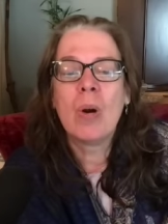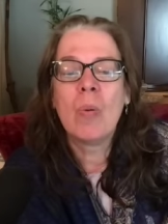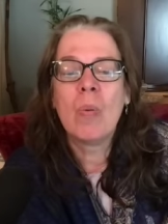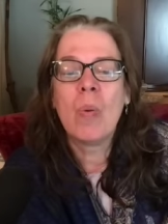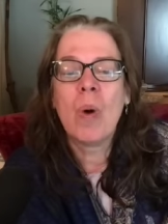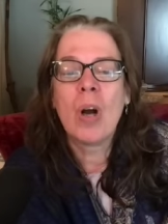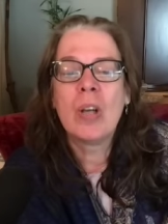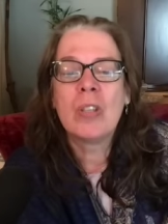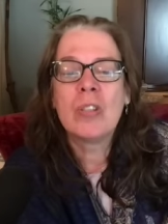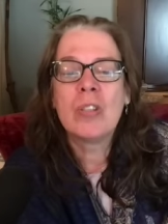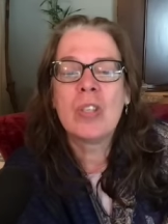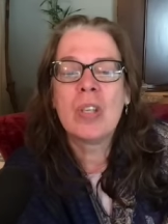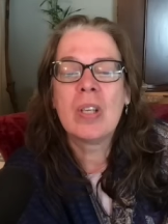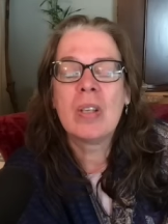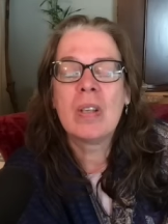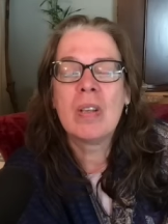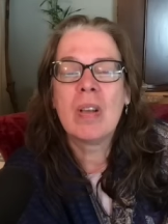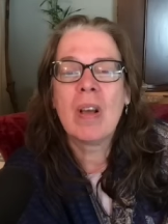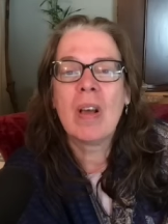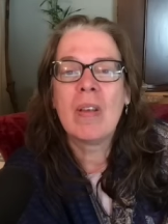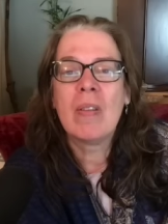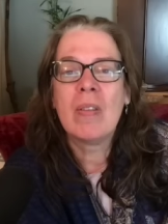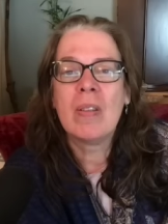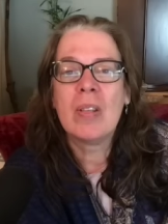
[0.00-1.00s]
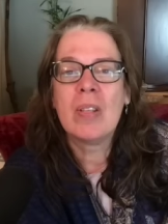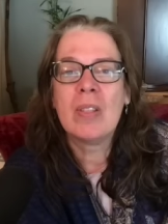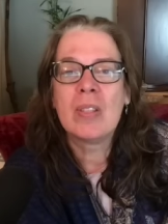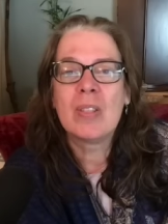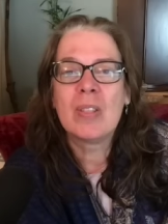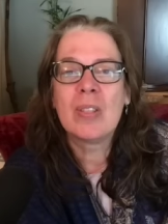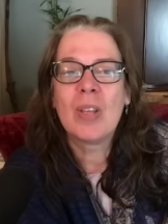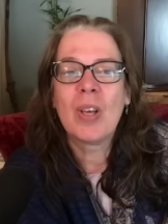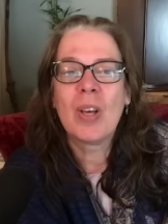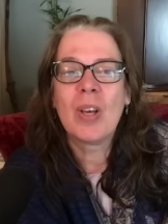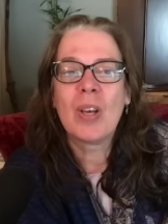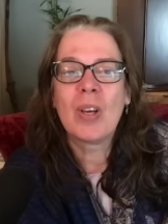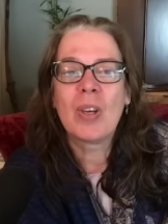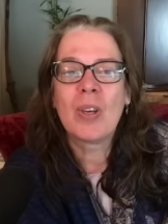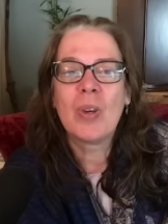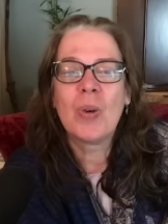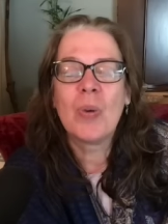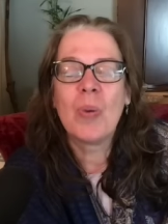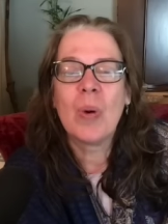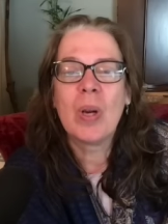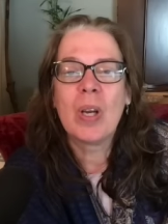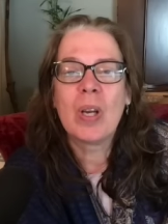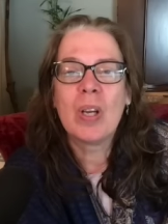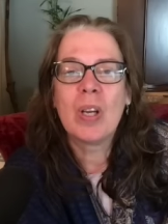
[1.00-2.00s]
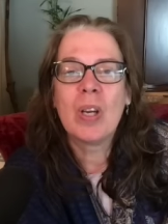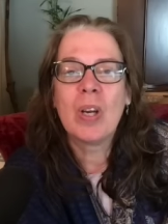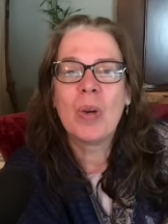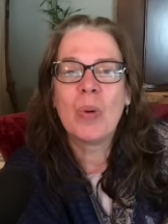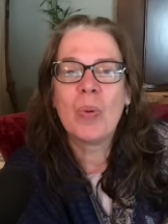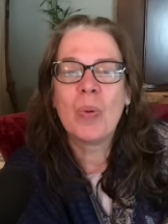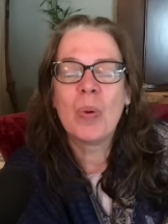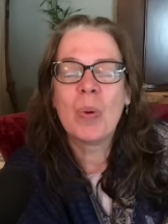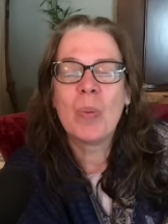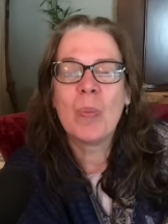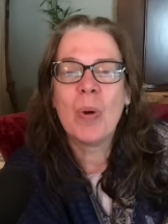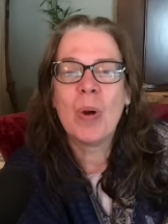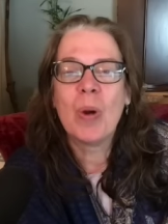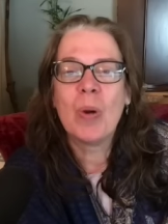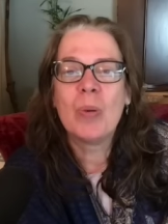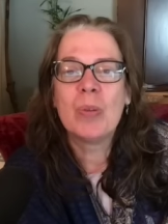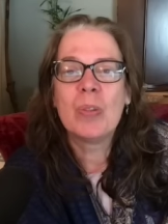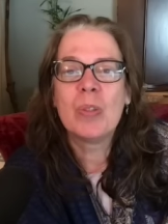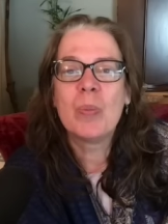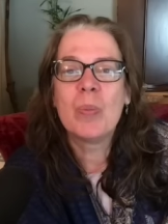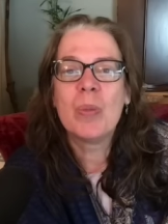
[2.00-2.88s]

watching this quick remote.